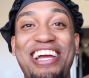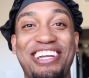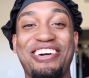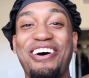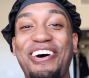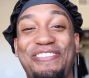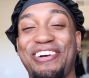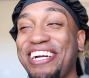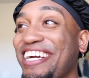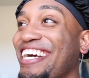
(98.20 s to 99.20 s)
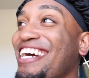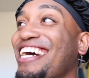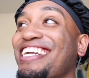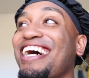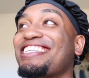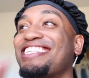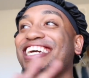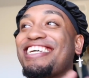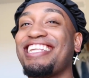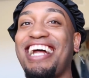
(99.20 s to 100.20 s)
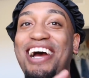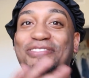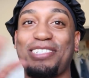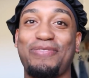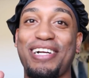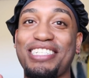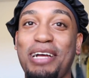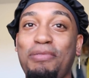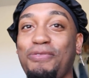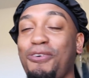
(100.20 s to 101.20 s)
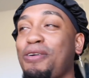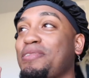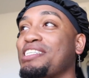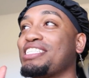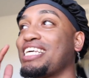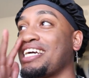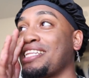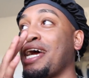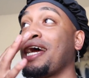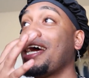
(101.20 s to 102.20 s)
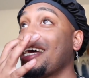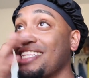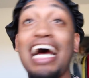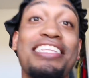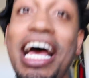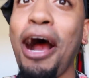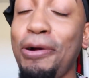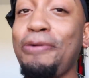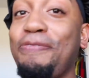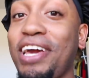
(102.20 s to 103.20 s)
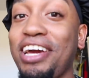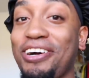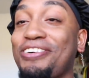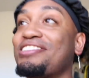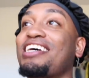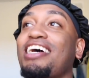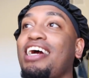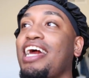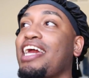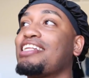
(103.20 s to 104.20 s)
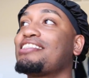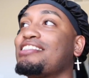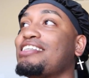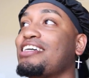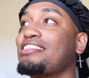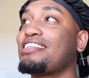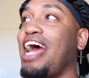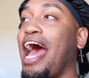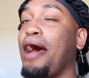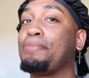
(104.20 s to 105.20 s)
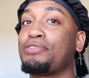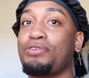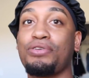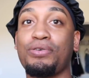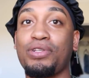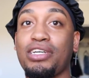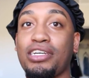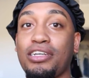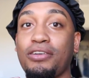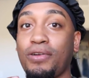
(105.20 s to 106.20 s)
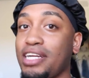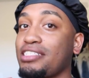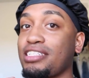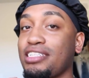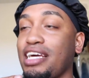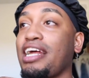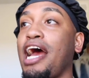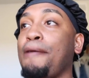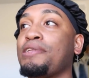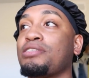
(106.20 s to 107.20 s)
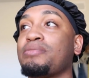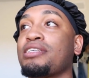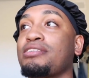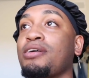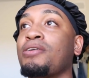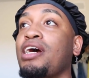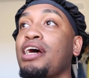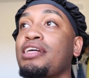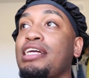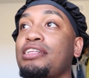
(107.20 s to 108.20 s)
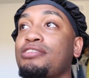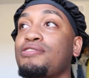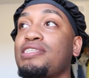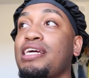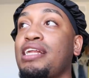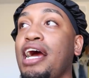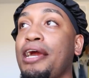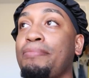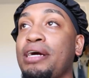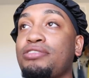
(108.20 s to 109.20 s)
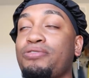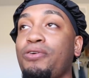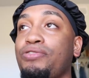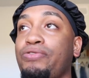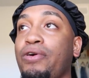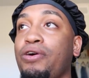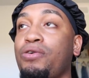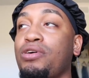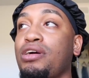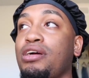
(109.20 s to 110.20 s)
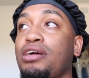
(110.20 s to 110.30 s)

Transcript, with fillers: ran over. Not saying that I've experienced that before, but just saying that that's how it feels. It's just absolutely crazy that it happened to me. So that Tuesday night, my sore throat